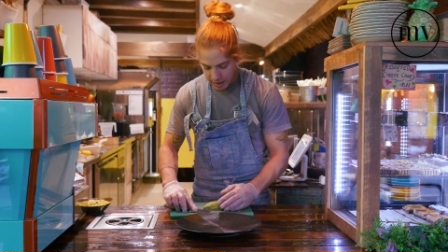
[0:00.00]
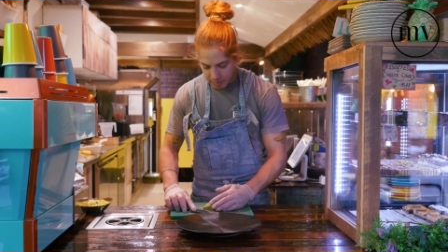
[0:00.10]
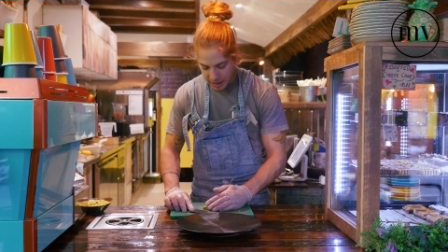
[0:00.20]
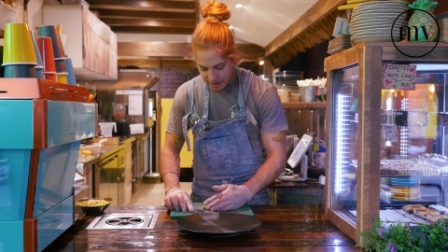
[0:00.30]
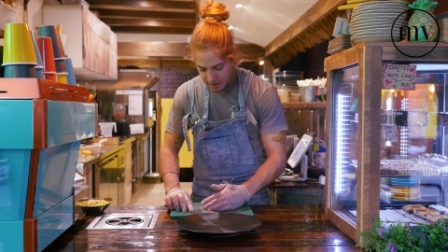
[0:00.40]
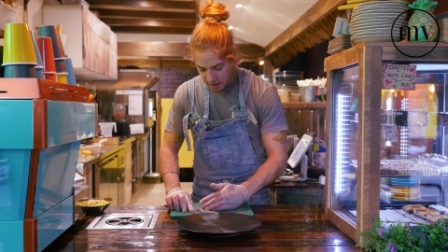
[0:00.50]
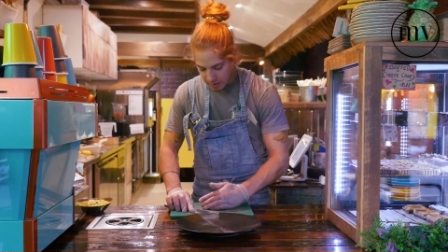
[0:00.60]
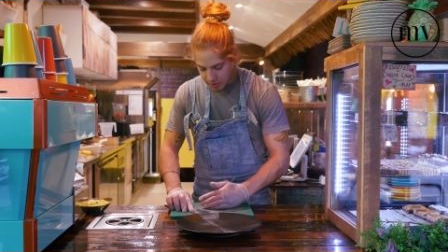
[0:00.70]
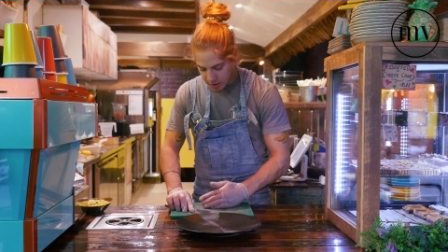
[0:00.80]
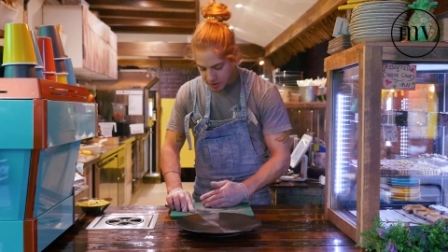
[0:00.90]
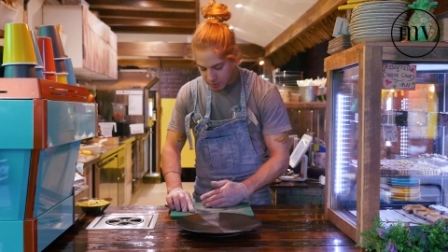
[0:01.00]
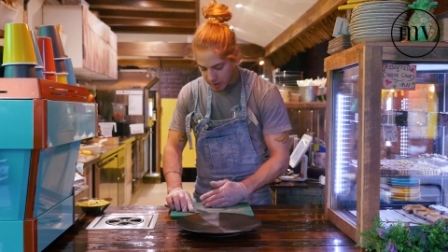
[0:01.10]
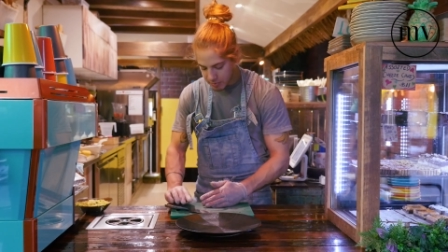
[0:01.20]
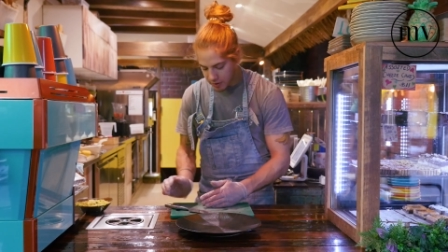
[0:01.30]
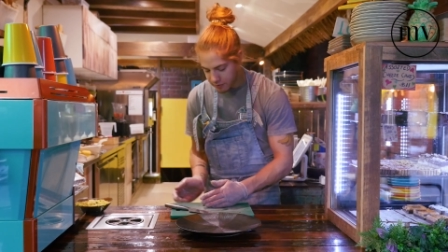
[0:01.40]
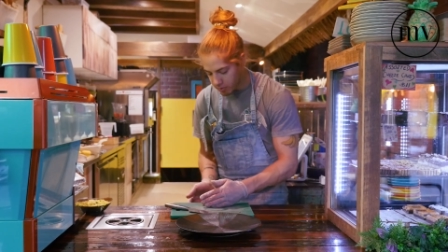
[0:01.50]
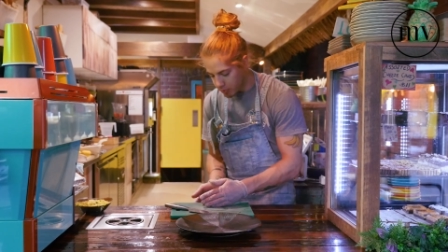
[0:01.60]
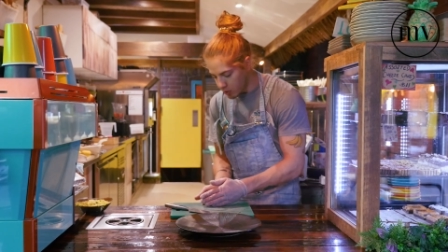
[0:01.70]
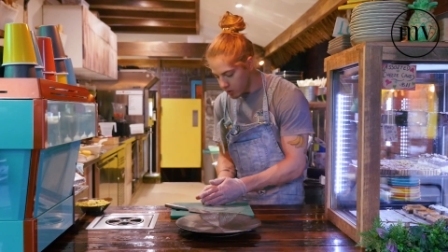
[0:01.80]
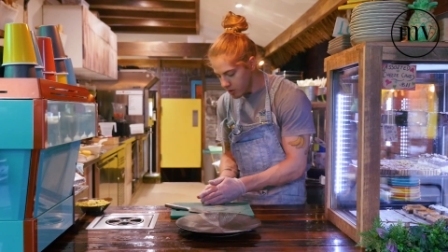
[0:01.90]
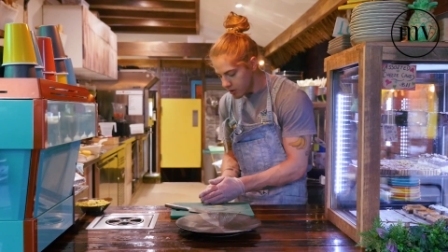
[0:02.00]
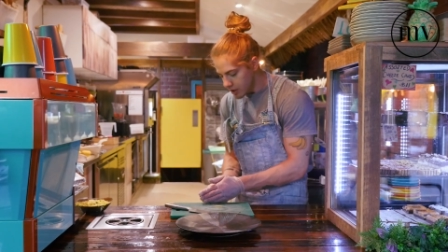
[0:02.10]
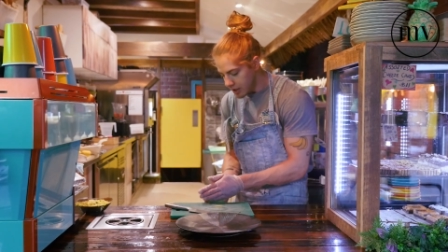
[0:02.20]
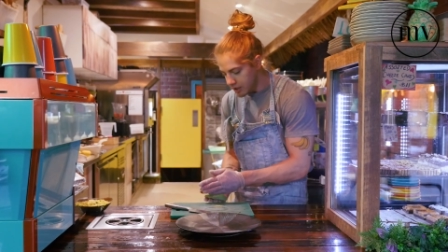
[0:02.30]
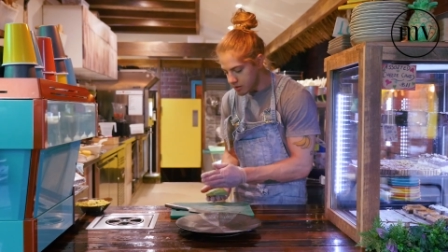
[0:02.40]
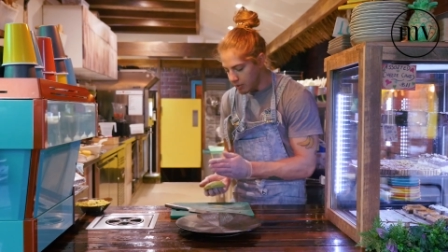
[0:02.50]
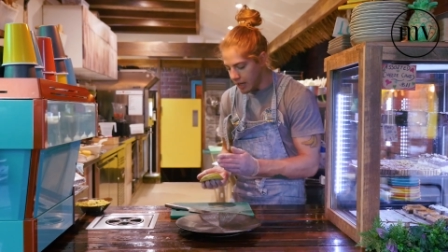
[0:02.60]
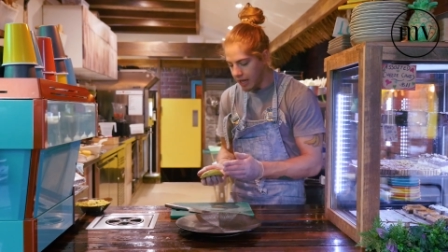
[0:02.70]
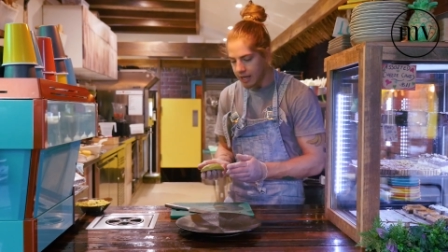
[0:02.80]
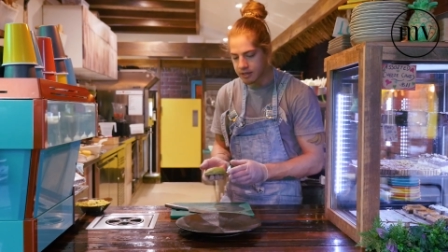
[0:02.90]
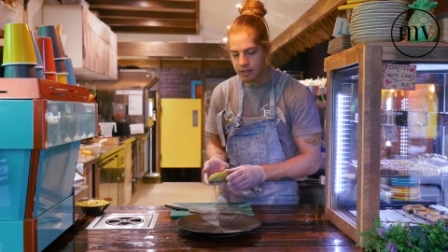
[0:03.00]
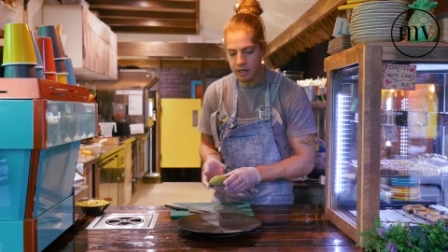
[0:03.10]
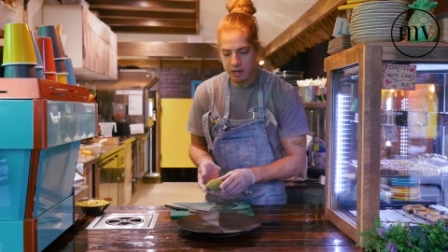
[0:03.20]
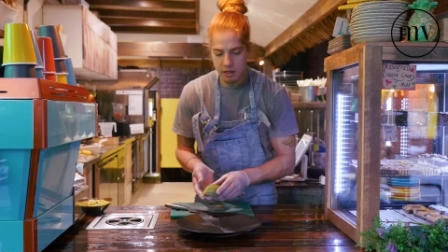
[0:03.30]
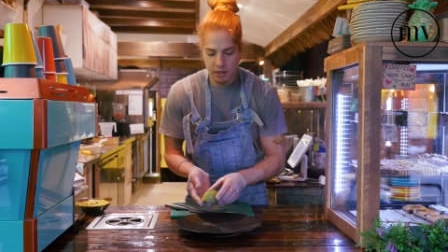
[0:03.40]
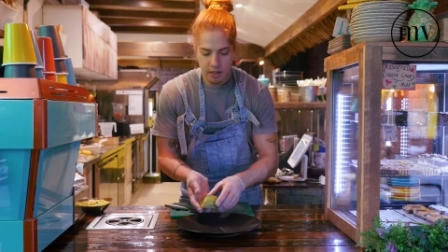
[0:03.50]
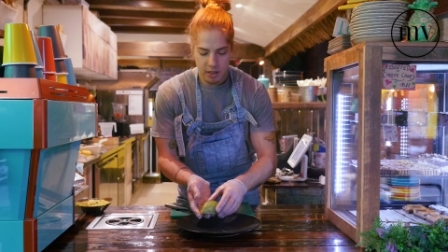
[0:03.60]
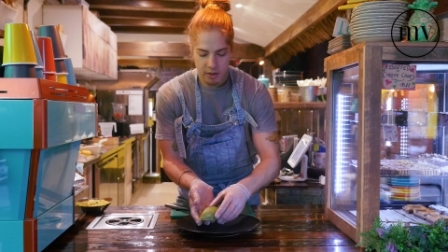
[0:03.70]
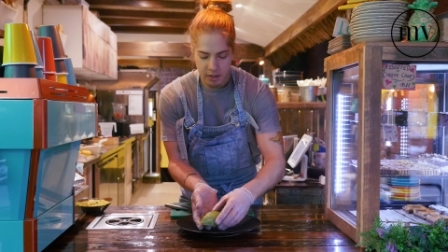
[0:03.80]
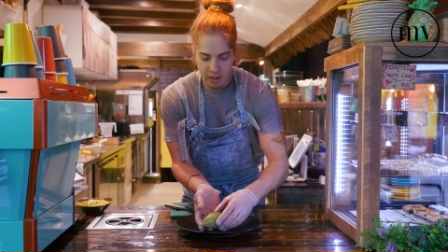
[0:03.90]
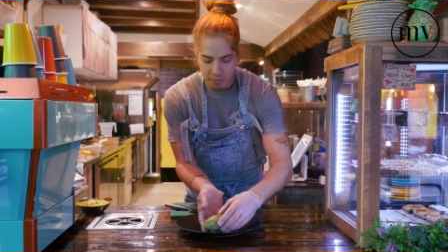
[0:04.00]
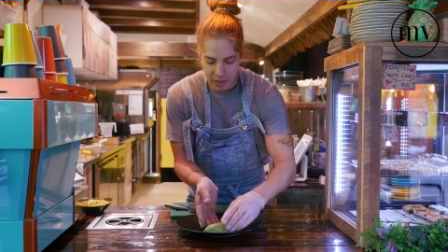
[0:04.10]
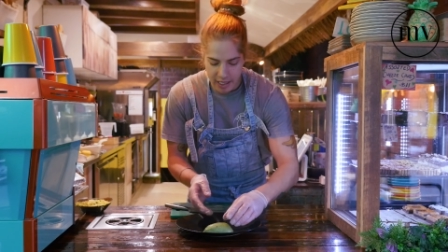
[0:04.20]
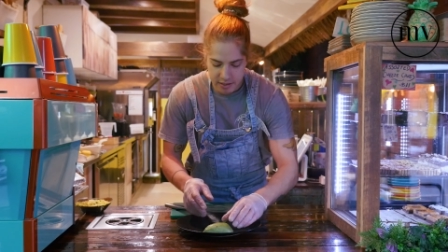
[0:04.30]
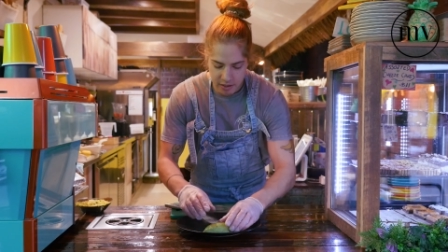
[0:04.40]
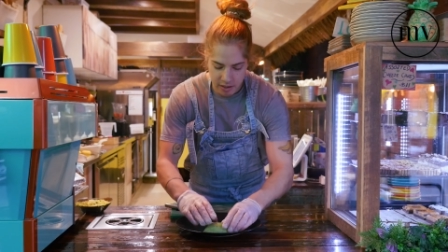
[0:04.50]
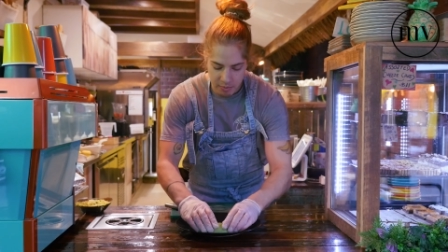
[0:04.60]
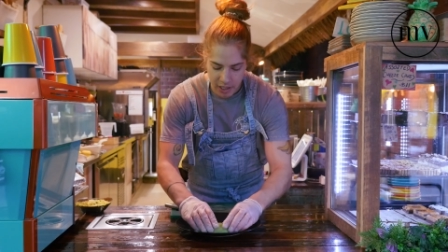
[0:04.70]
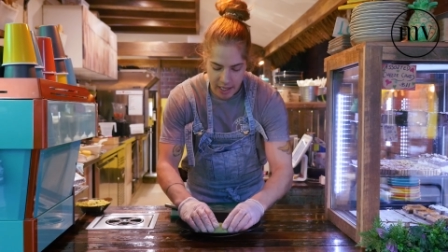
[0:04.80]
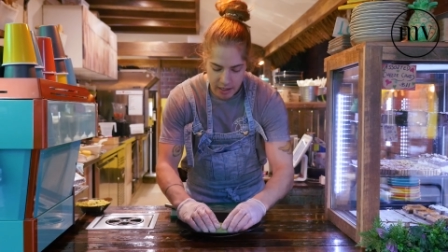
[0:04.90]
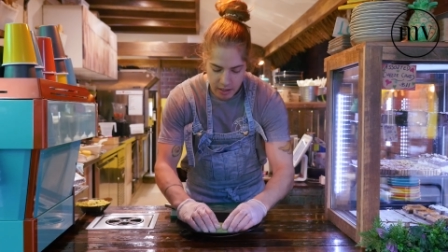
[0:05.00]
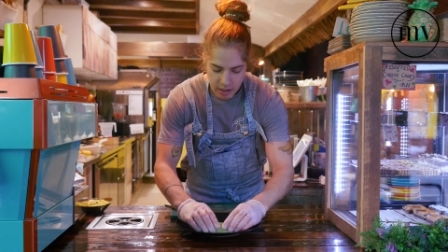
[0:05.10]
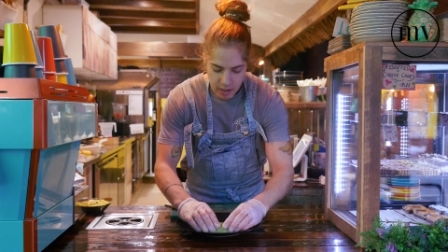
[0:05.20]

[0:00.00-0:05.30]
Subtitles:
then basically I'm going to sweep it off the board into my hand here. I'm going to place it on the plate.